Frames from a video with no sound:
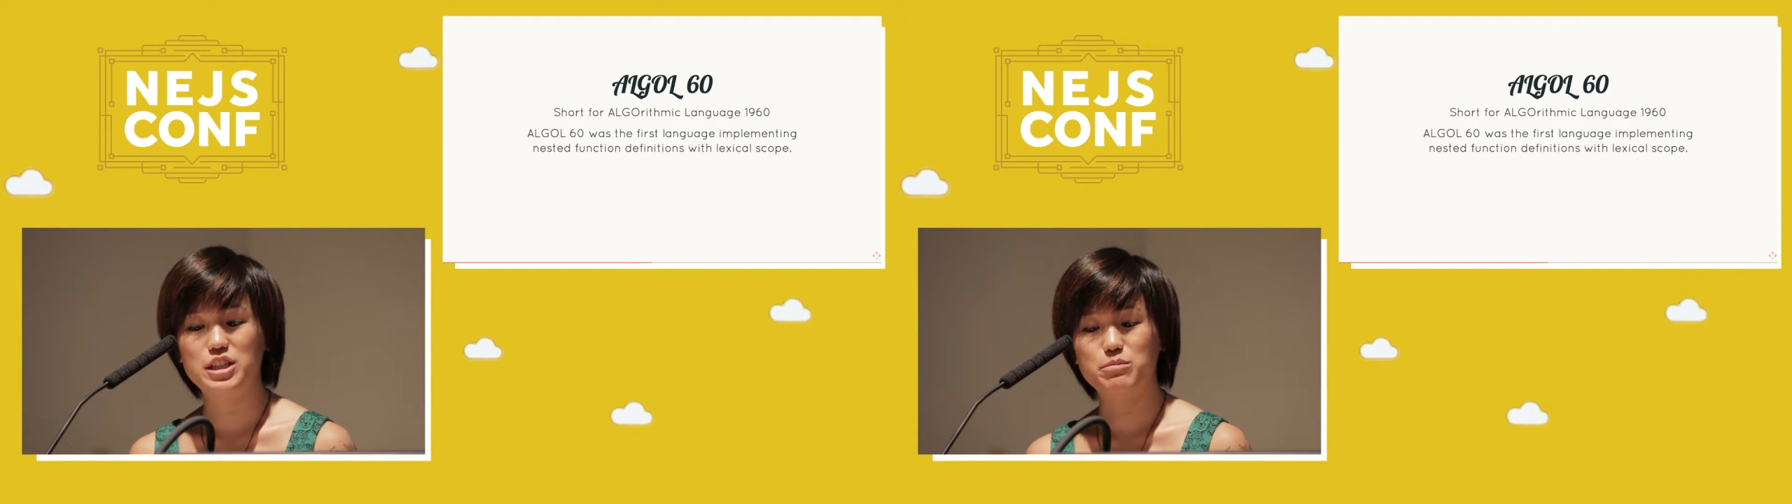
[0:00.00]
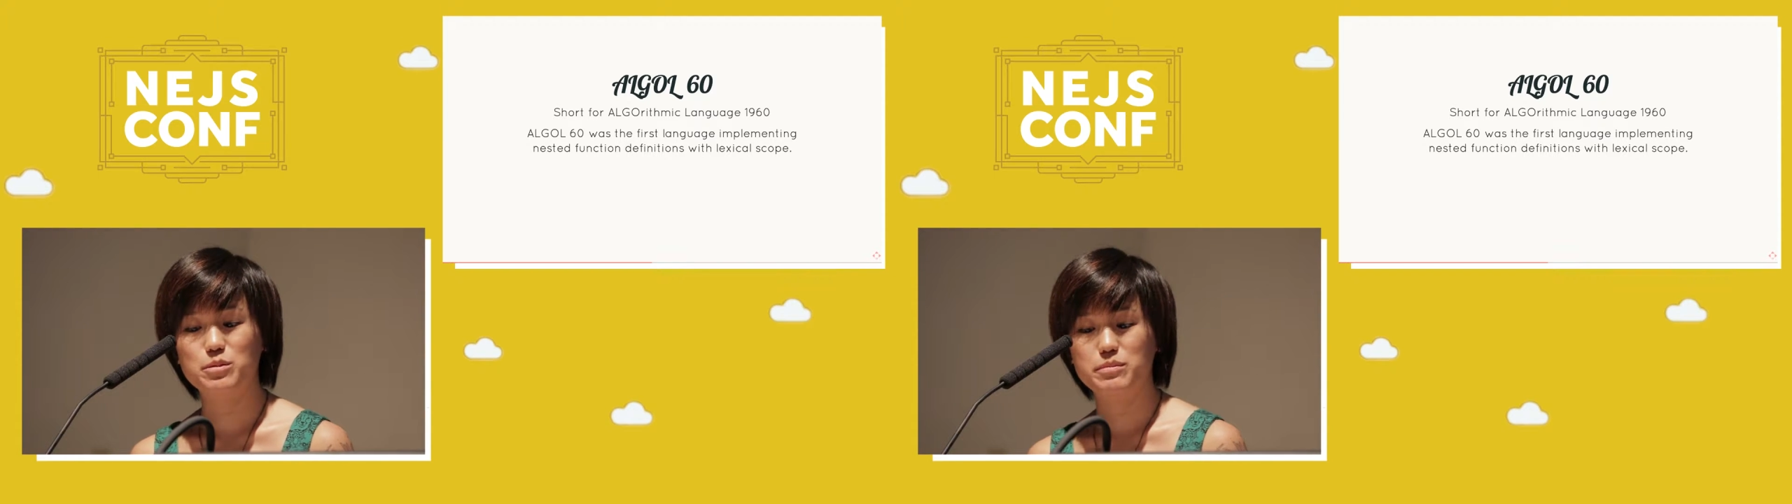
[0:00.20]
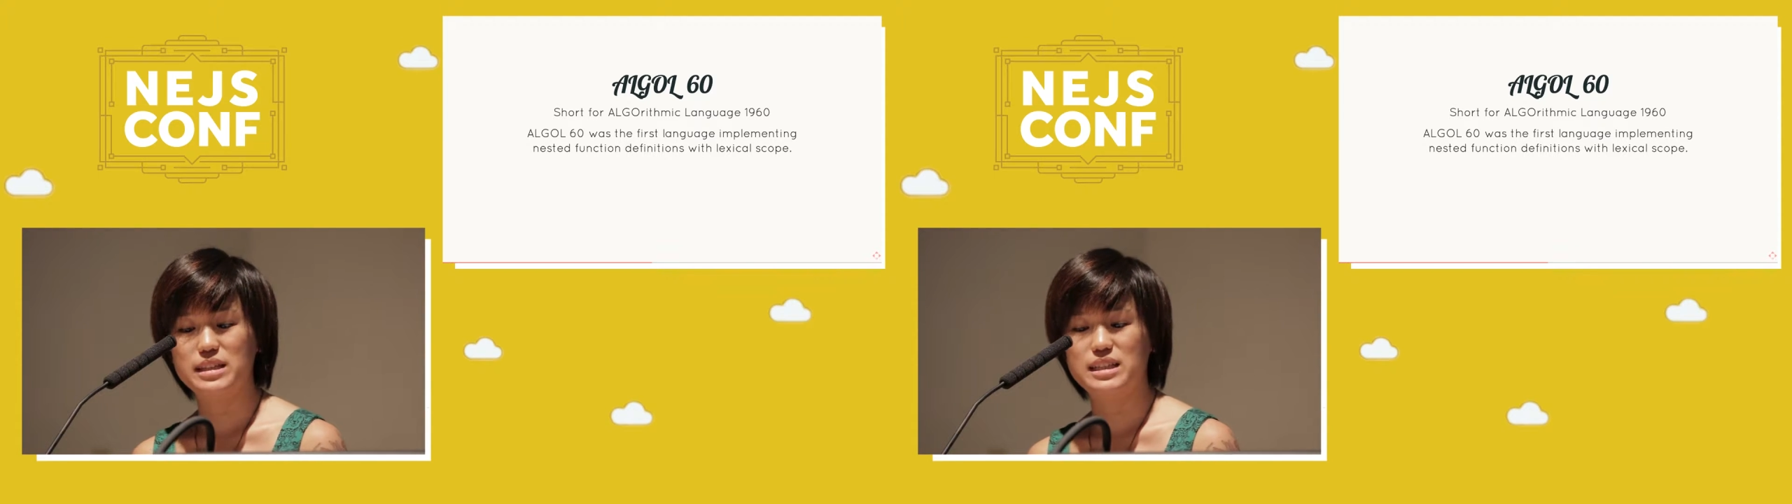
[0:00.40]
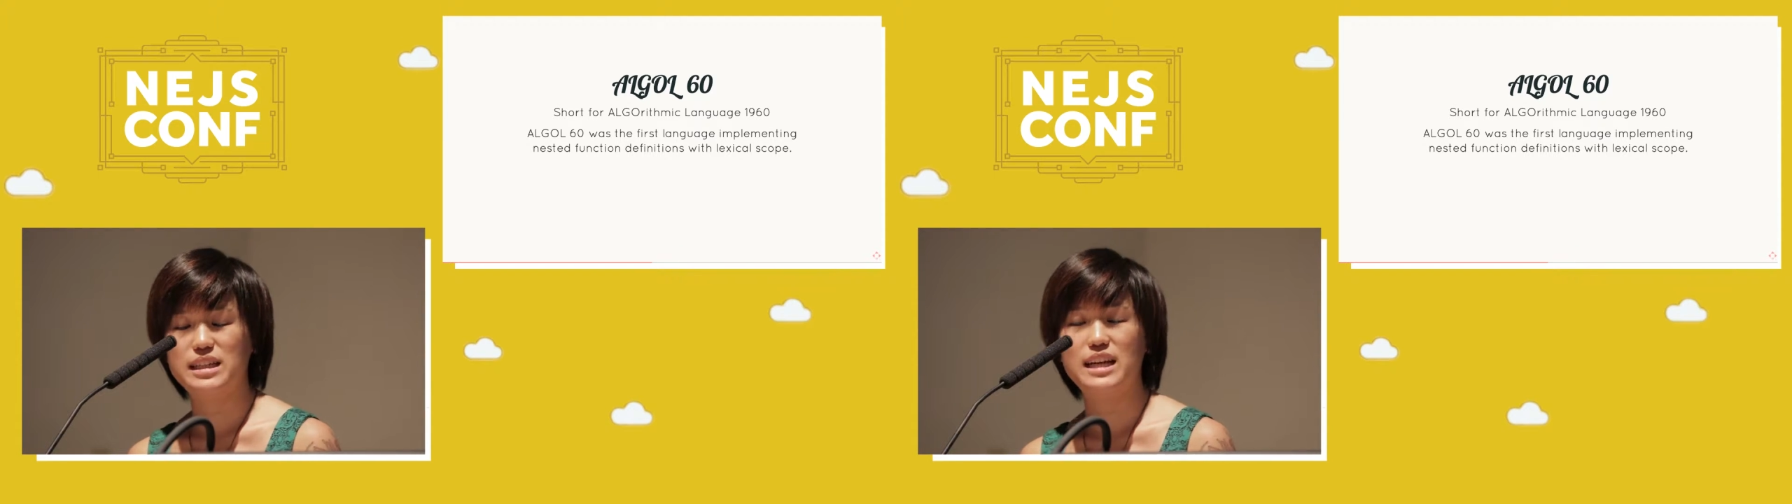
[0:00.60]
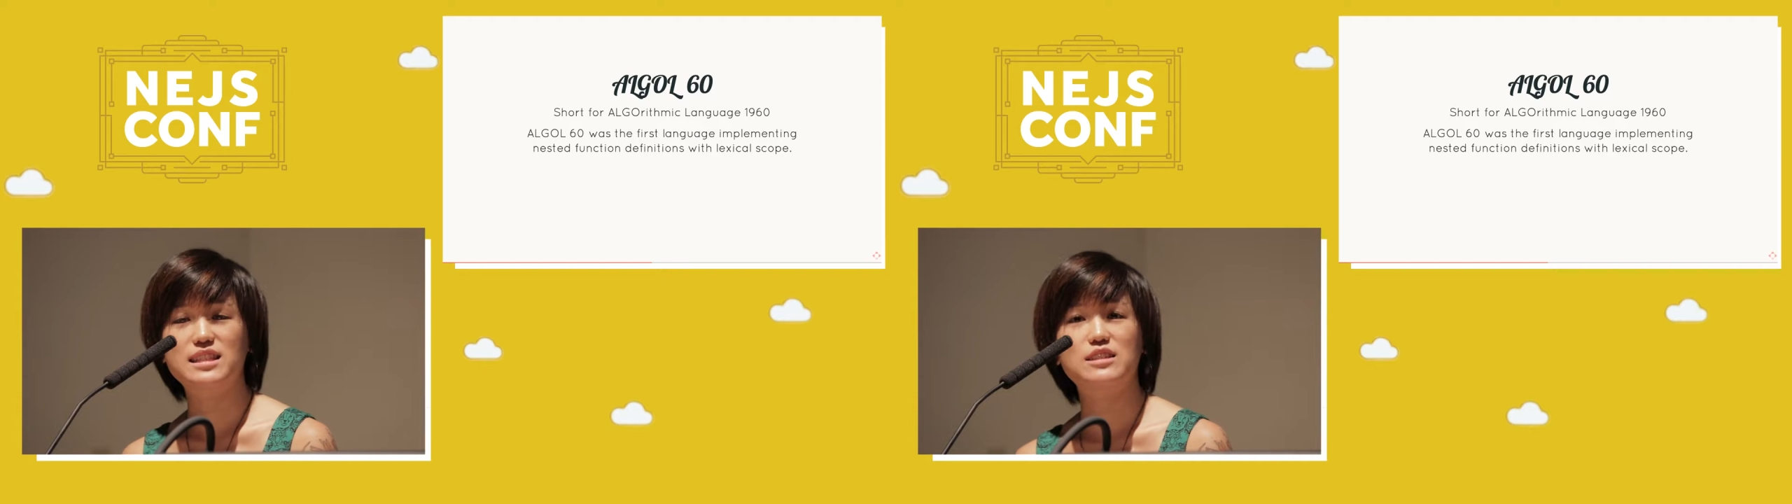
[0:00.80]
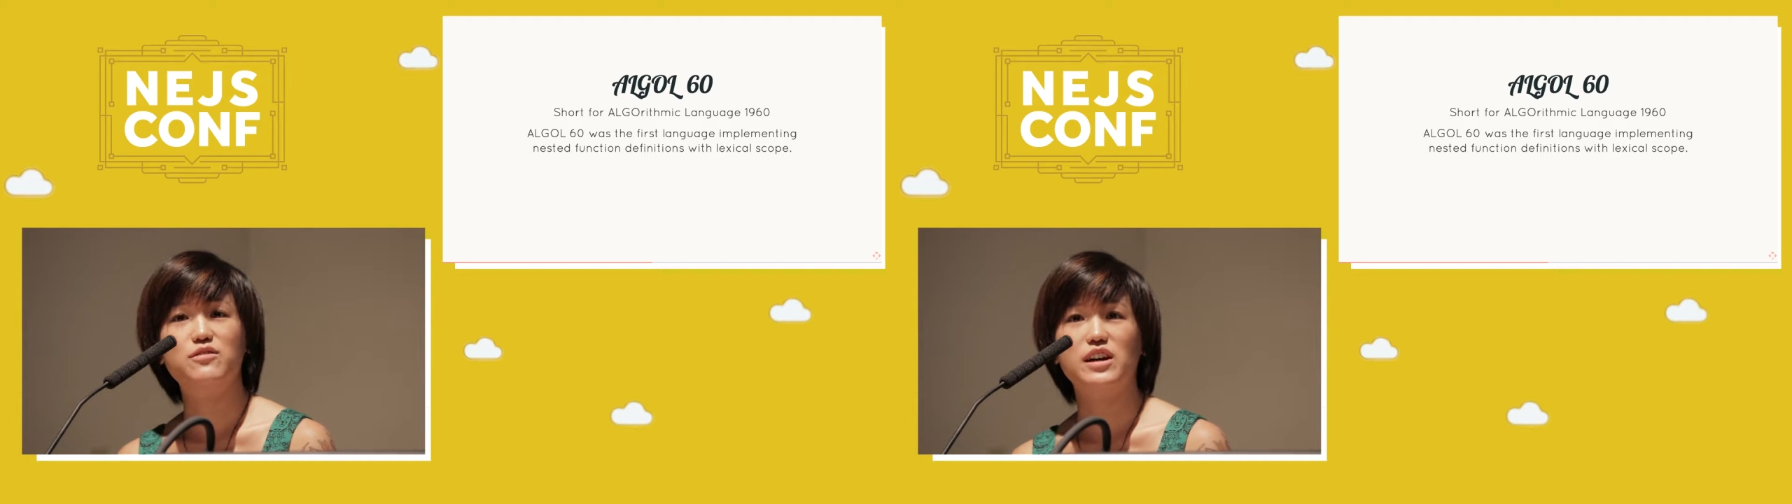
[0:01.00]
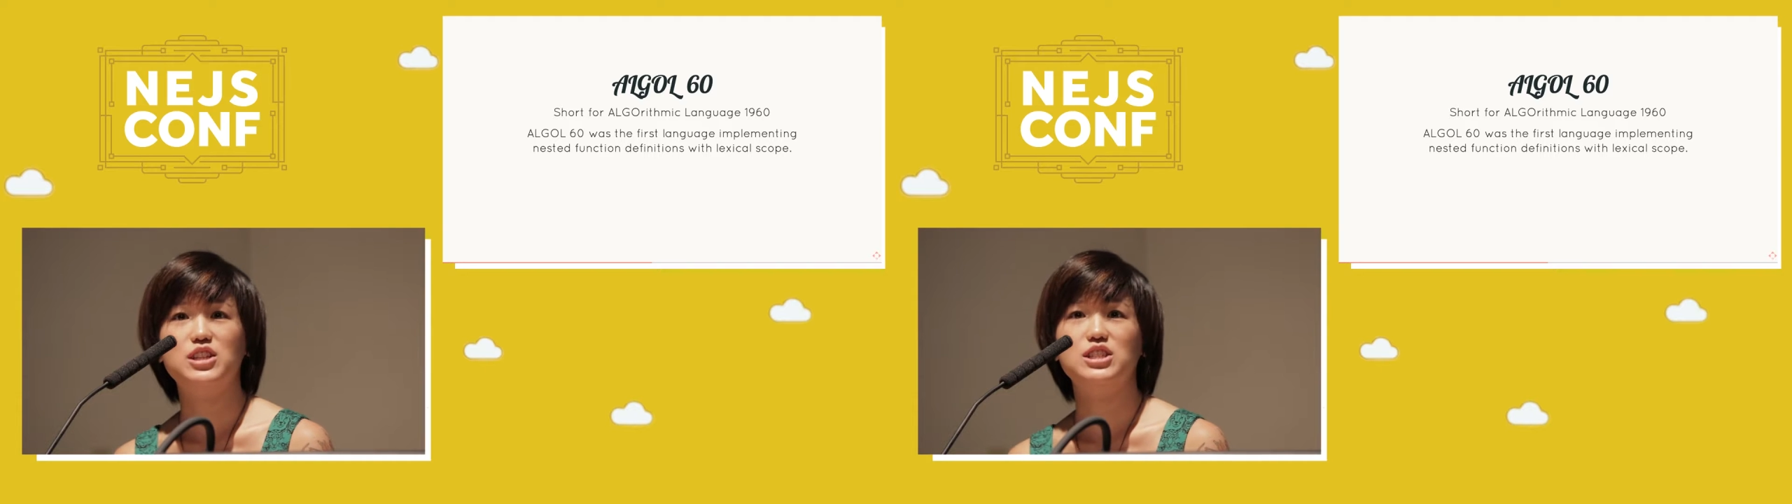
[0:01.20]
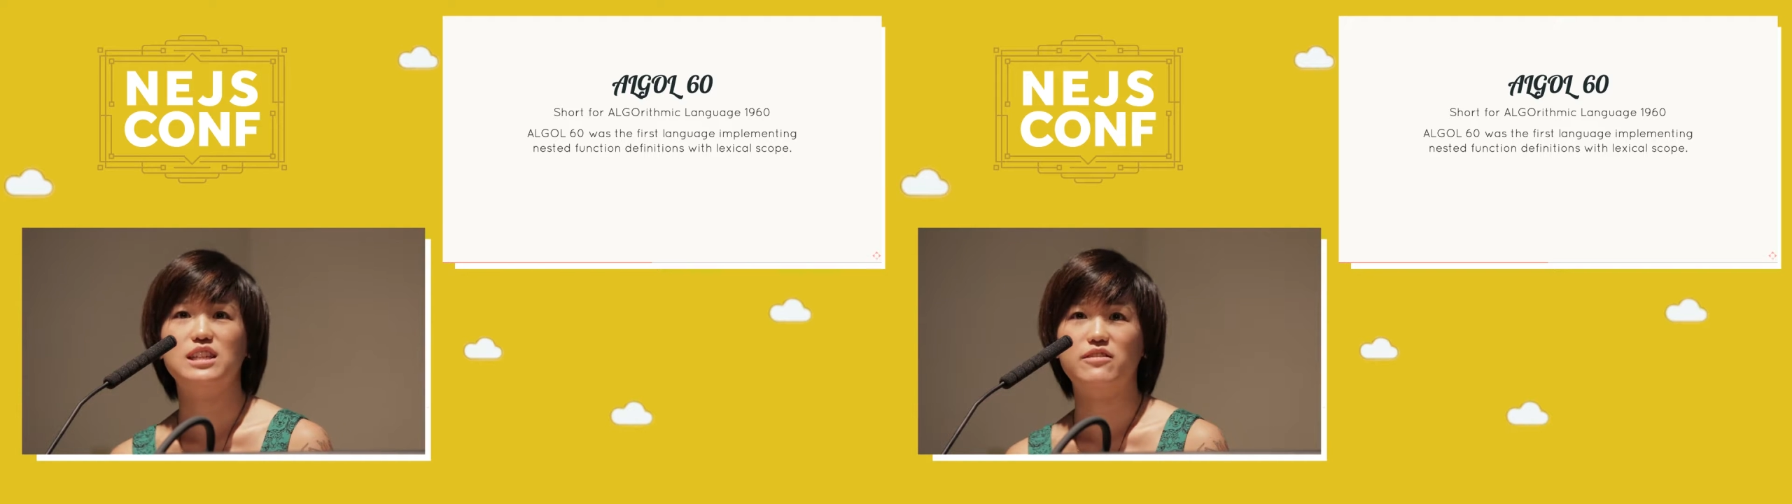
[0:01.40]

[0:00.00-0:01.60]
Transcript: implementing nested function